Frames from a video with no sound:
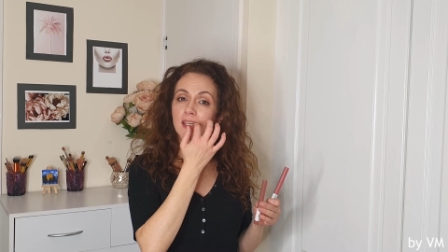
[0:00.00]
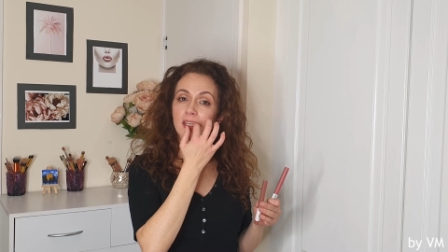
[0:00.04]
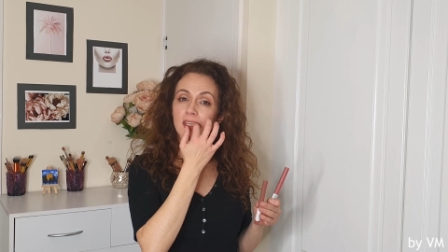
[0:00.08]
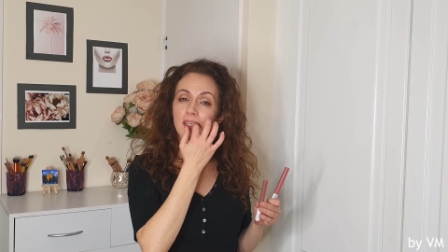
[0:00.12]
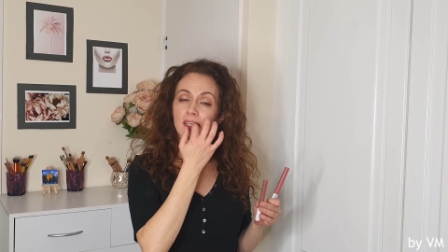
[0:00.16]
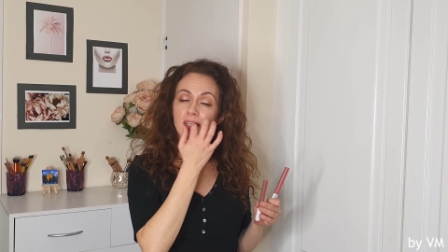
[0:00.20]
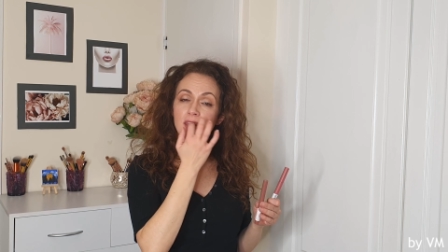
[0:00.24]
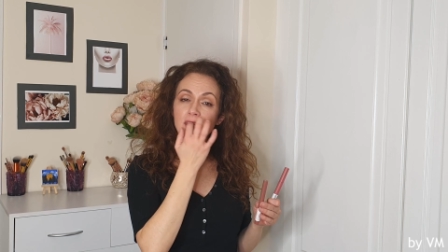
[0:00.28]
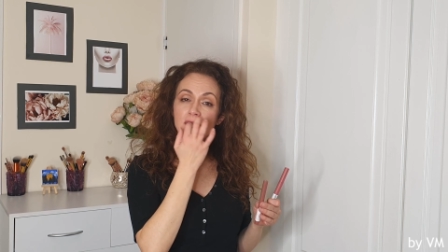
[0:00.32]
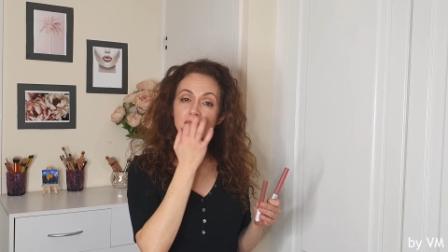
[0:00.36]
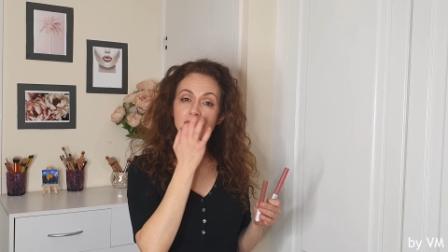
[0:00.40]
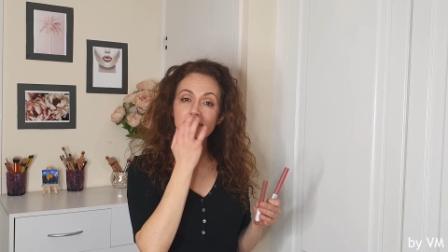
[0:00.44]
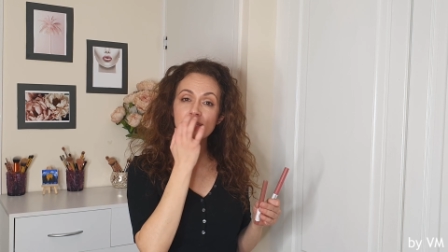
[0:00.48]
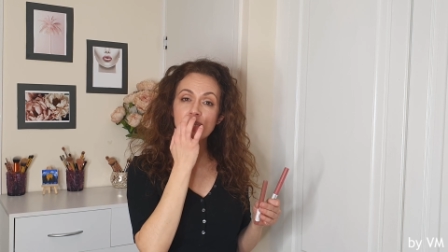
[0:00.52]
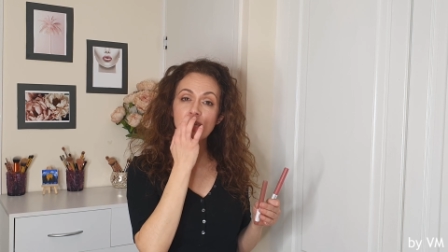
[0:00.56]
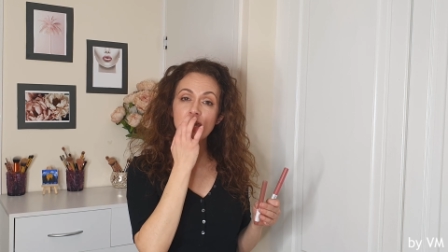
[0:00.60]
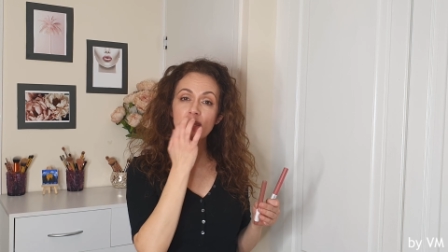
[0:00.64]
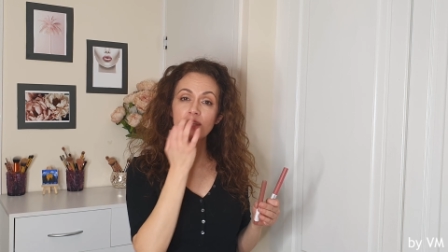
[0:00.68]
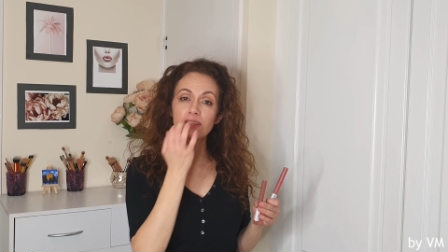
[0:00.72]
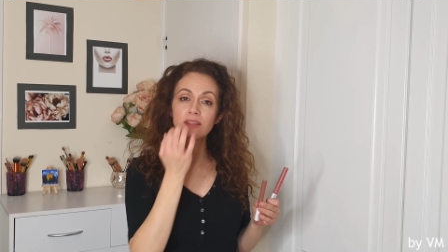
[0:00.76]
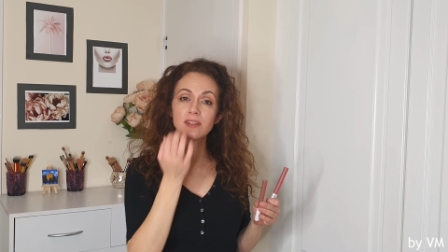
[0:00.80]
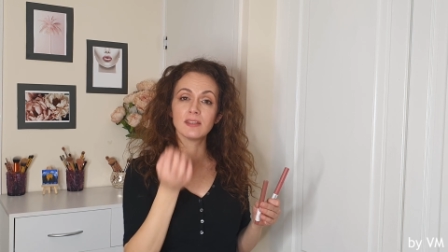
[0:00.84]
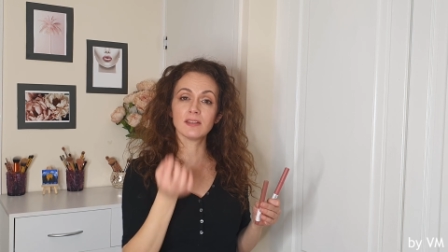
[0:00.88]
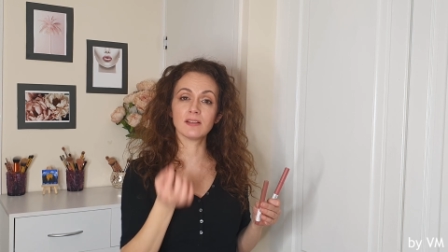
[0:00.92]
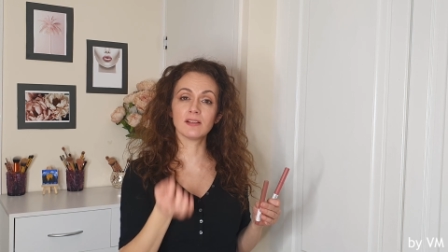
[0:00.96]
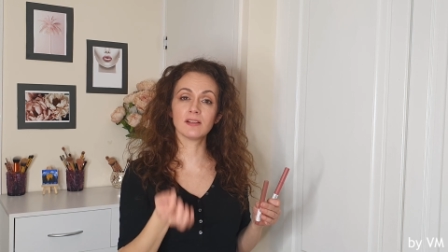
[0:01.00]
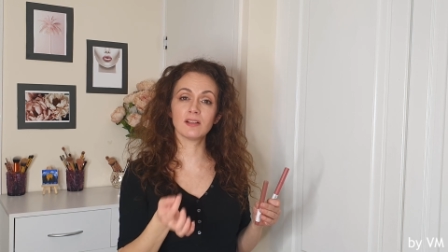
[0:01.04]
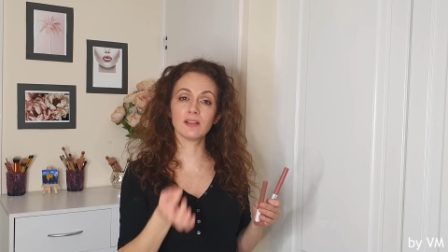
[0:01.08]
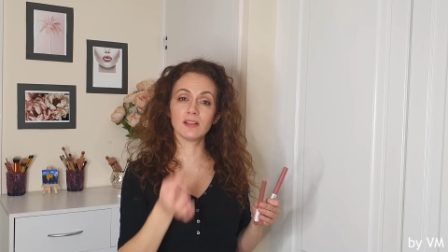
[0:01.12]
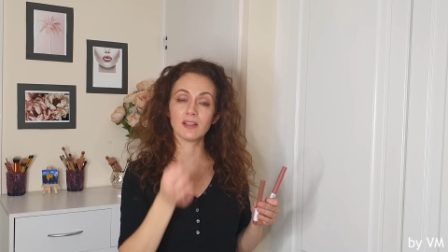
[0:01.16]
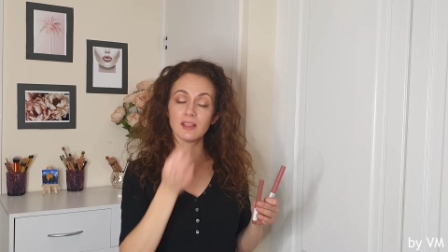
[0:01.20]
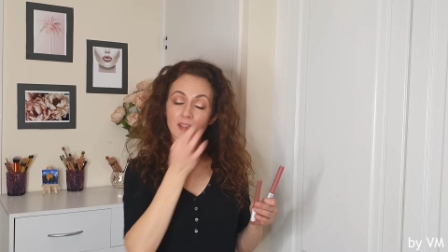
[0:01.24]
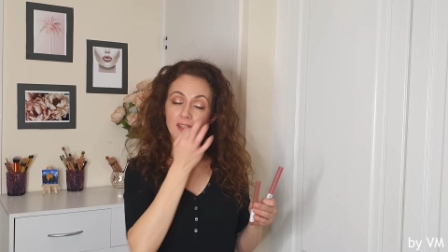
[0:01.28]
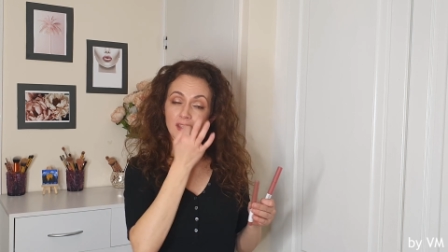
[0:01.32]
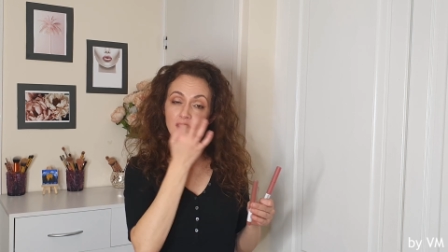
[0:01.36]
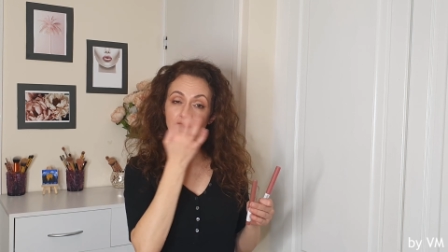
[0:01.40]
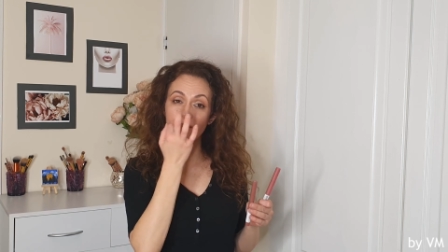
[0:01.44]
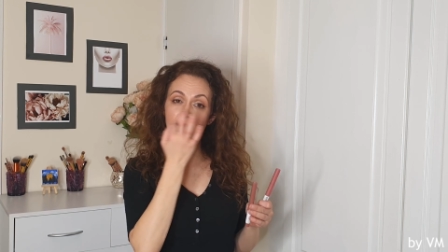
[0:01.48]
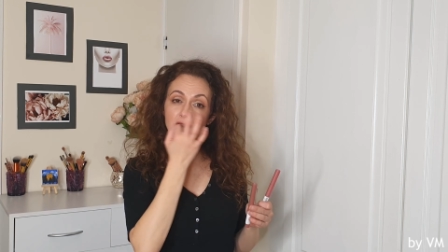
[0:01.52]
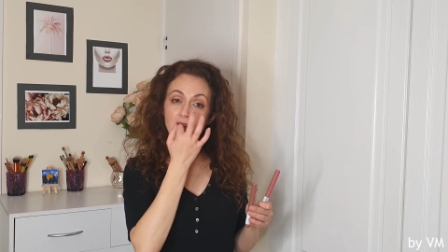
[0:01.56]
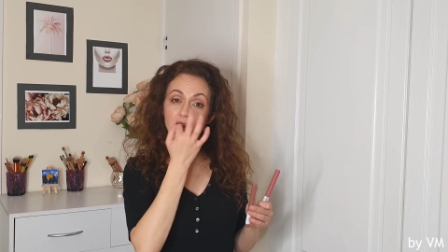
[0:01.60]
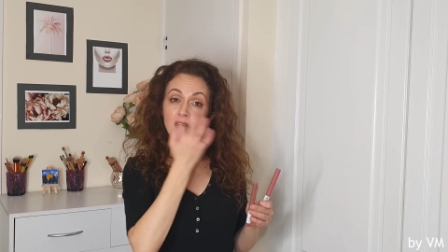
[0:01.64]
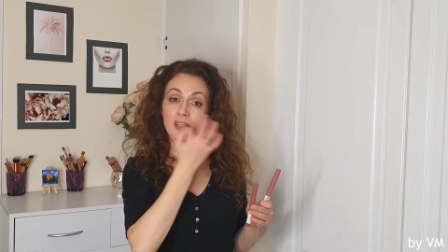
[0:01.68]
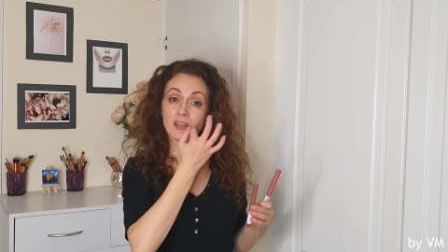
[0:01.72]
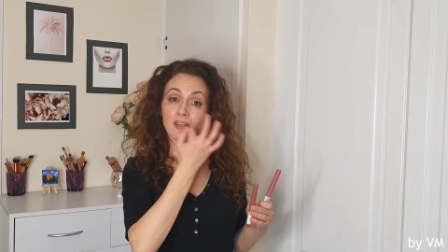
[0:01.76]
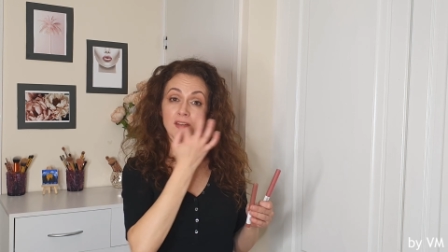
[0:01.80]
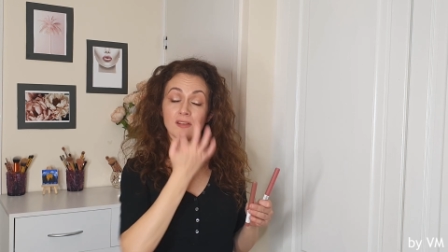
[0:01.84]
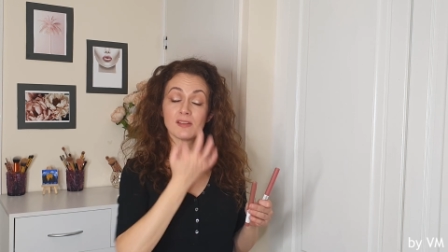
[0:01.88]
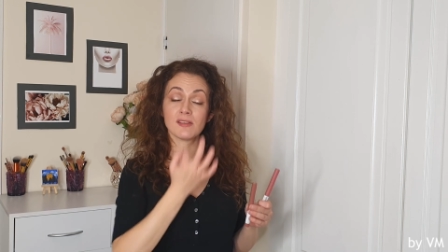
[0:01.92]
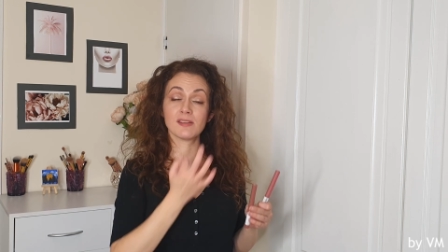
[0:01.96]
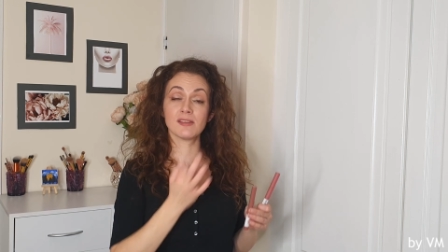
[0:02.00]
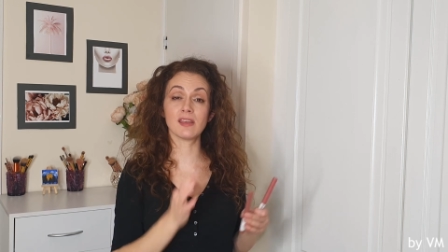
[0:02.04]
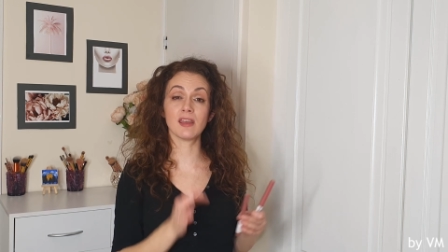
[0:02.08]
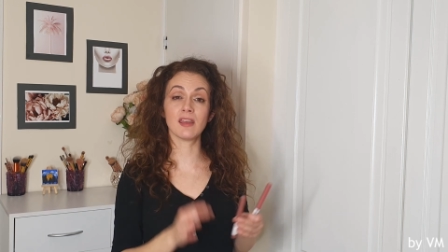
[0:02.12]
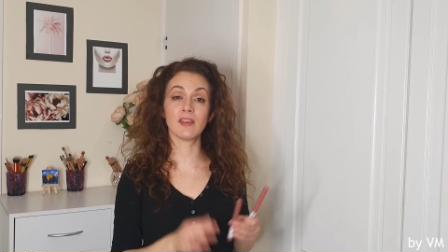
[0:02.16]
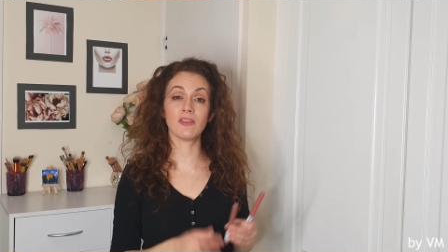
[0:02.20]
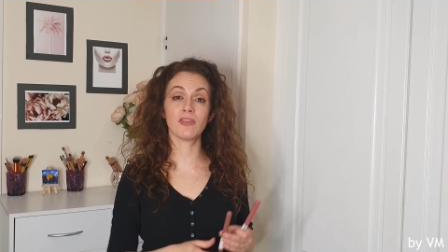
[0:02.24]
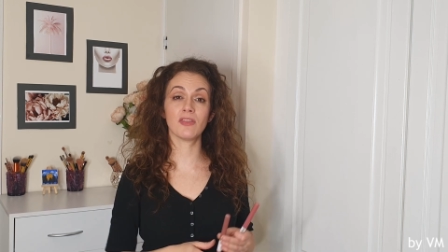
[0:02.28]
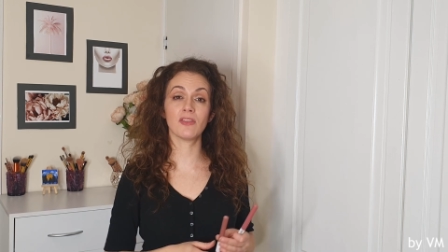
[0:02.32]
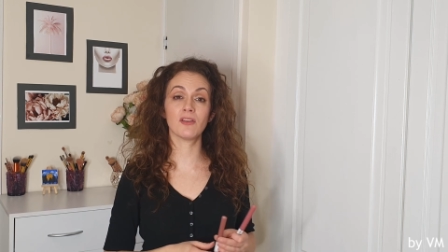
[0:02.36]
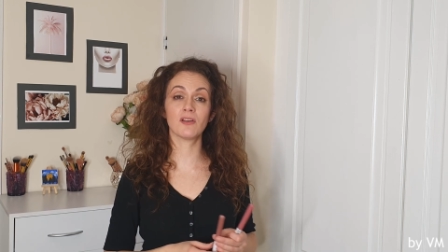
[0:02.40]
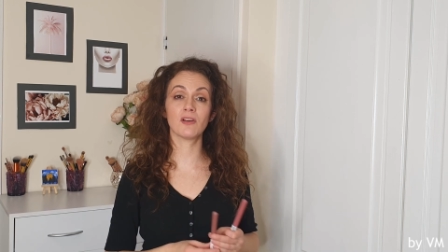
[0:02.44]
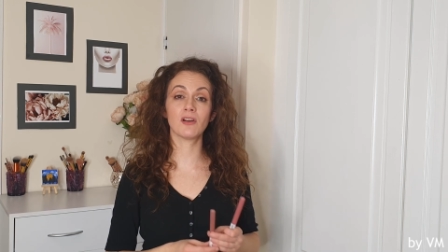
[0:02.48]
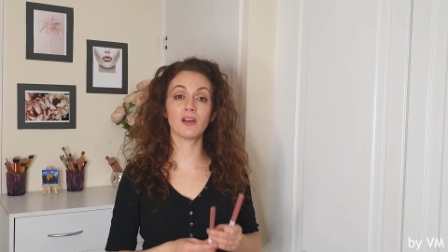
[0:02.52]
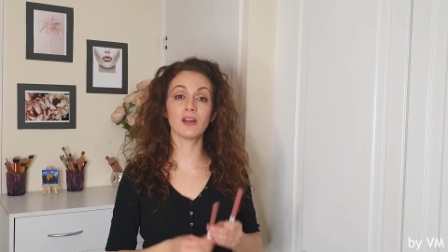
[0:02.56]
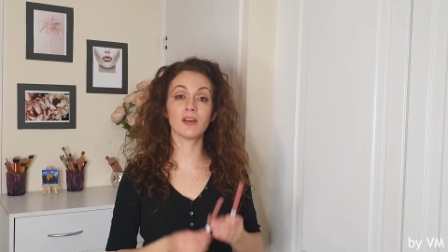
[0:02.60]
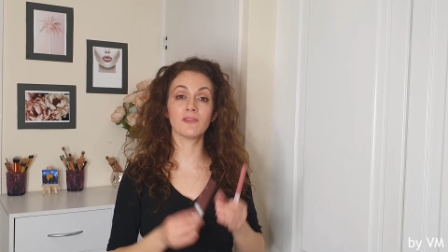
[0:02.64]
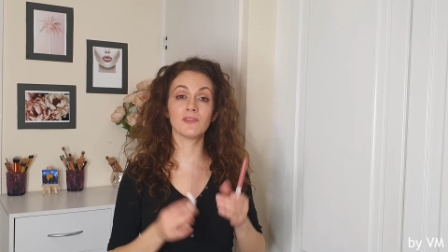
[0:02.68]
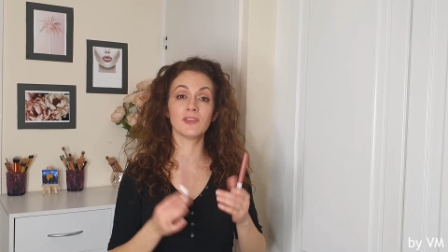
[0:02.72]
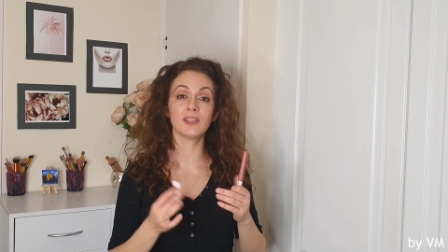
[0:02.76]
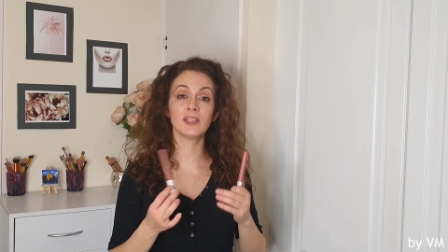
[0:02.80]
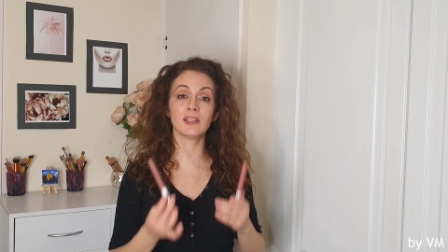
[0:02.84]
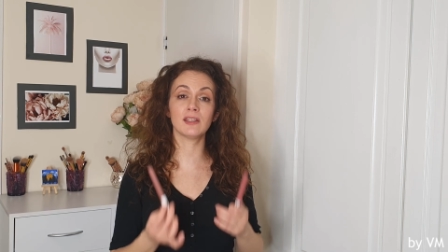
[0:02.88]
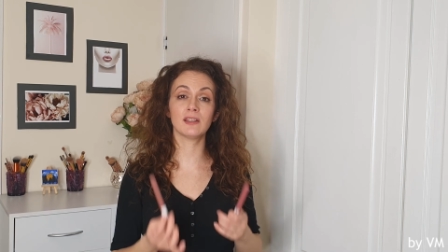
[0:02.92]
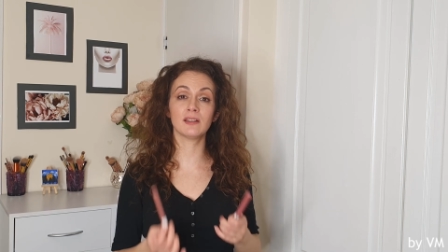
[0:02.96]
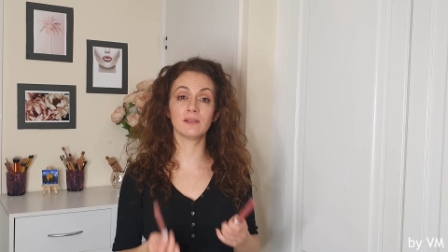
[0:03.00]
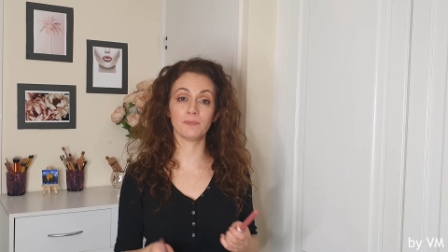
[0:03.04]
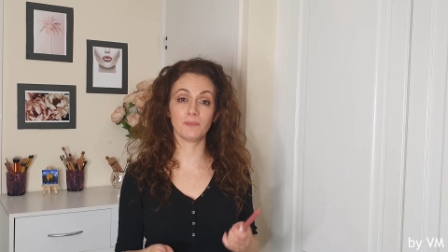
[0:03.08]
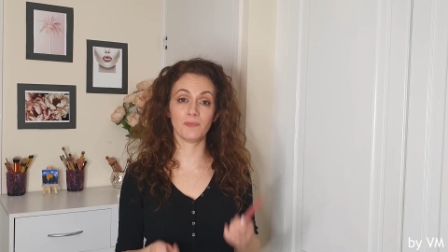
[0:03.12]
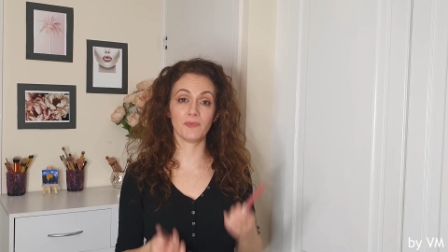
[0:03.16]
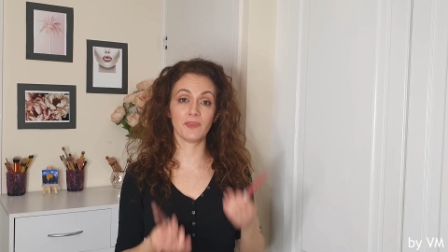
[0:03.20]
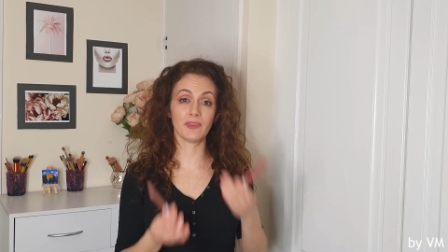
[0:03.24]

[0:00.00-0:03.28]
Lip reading: in the center, in the inner center of the